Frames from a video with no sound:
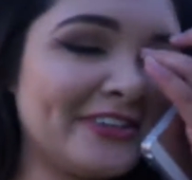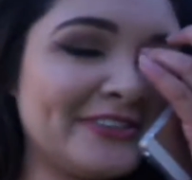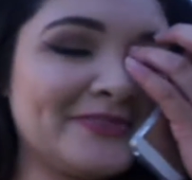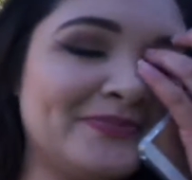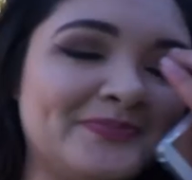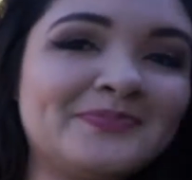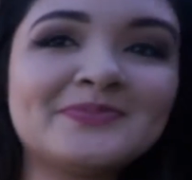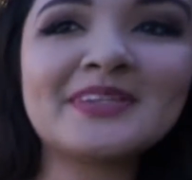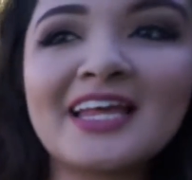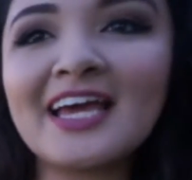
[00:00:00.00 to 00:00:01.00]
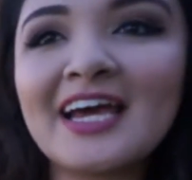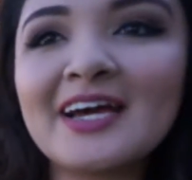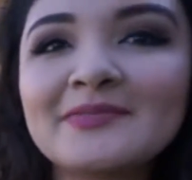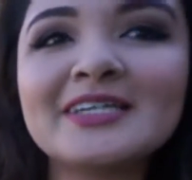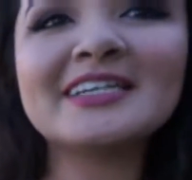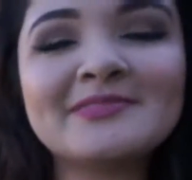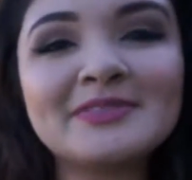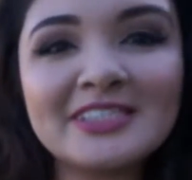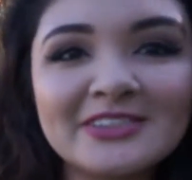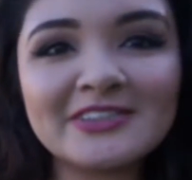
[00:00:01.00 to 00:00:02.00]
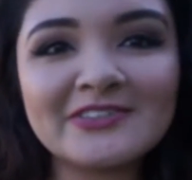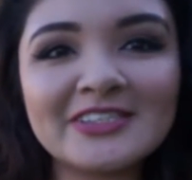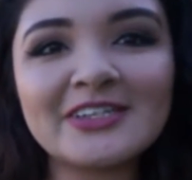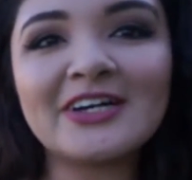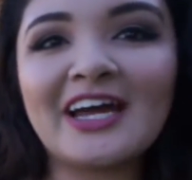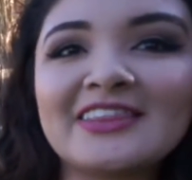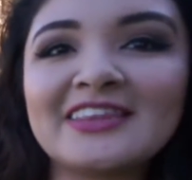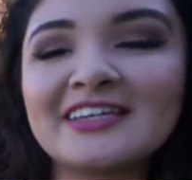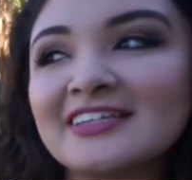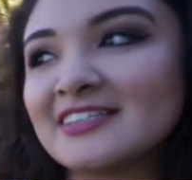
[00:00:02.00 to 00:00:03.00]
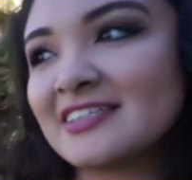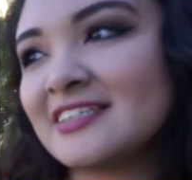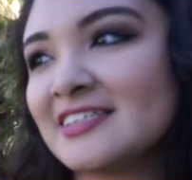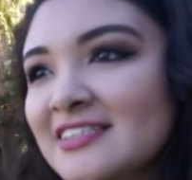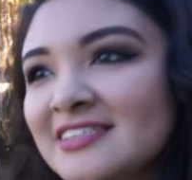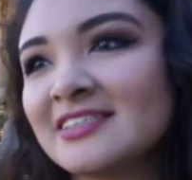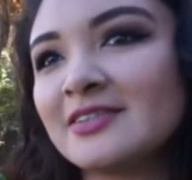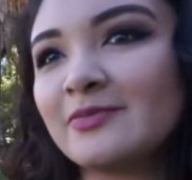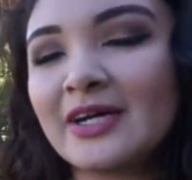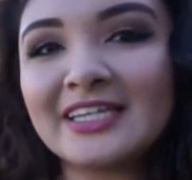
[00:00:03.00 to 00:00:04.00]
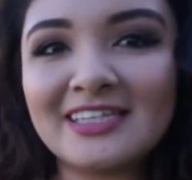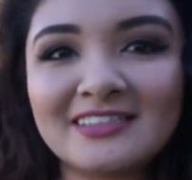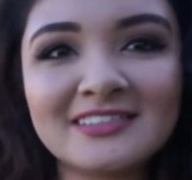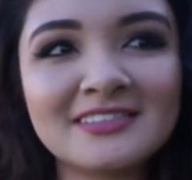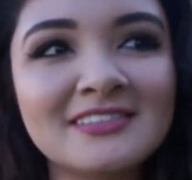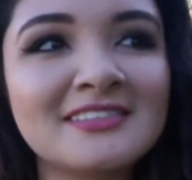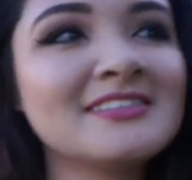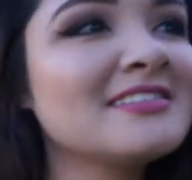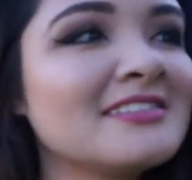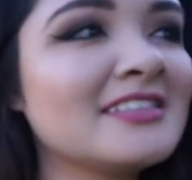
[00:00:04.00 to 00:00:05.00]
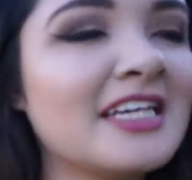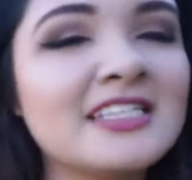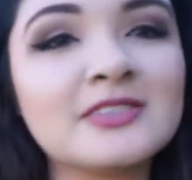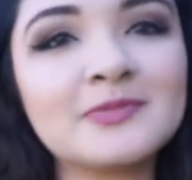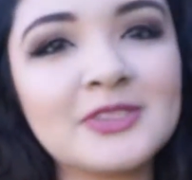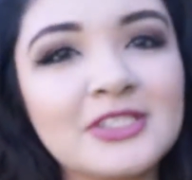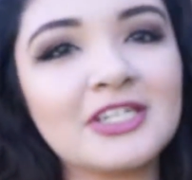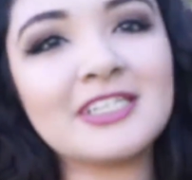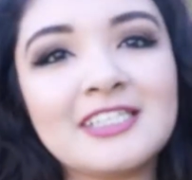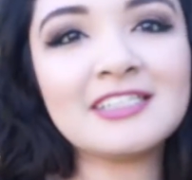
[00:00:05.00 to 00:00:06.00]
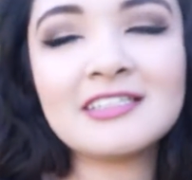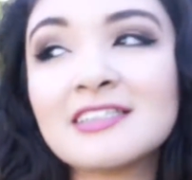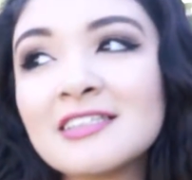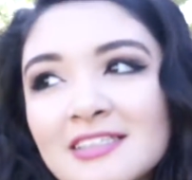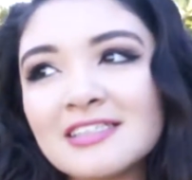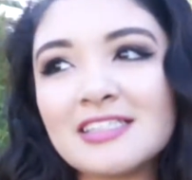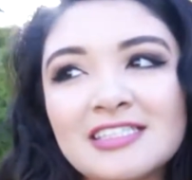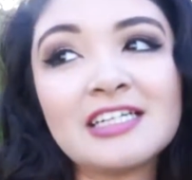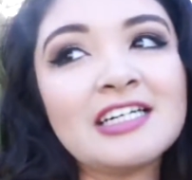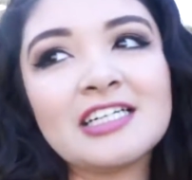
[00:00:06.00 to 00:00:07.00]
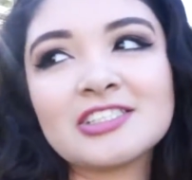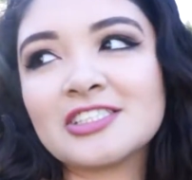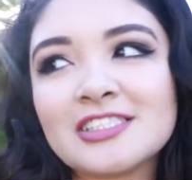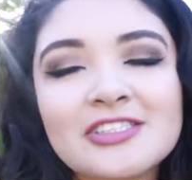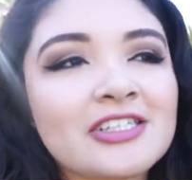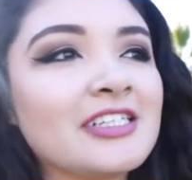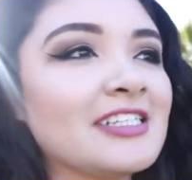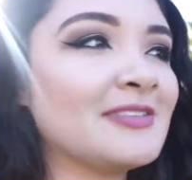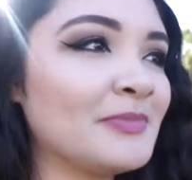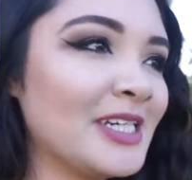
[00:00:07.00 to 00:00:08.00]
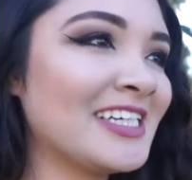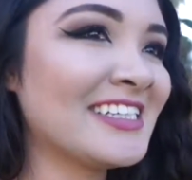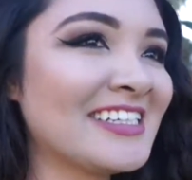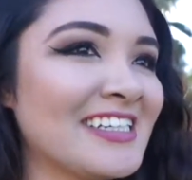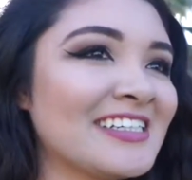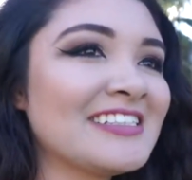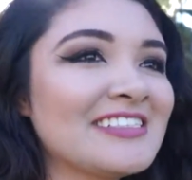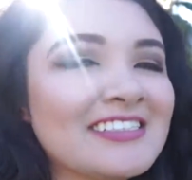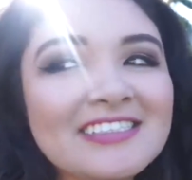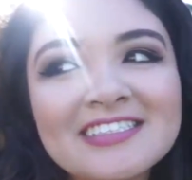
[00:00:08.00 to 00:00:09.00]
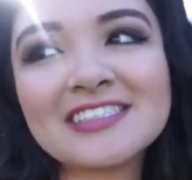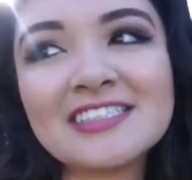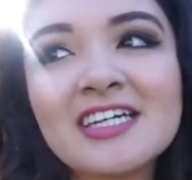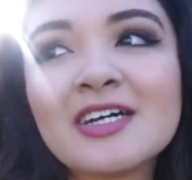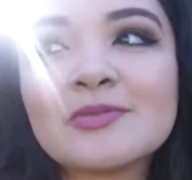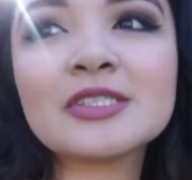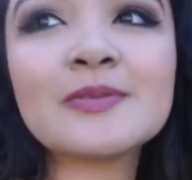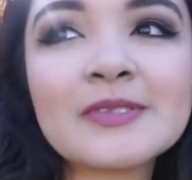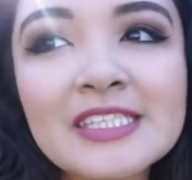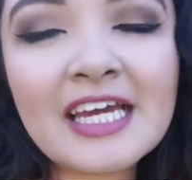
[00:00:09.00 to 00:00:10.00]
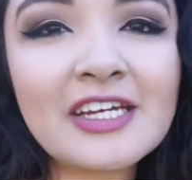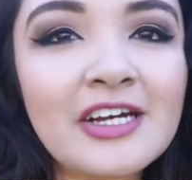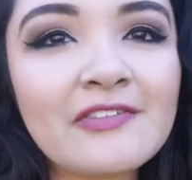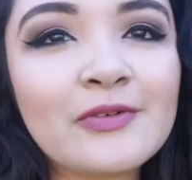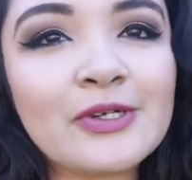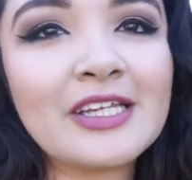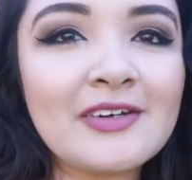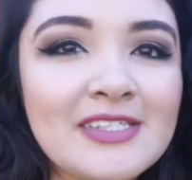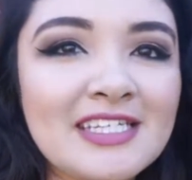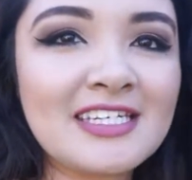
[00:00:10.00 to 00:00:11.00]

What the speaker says: yeah, me and Irving are at the wedding. It's almost starting. It's not actually starting, but... we were supposed to get here at 4. That was the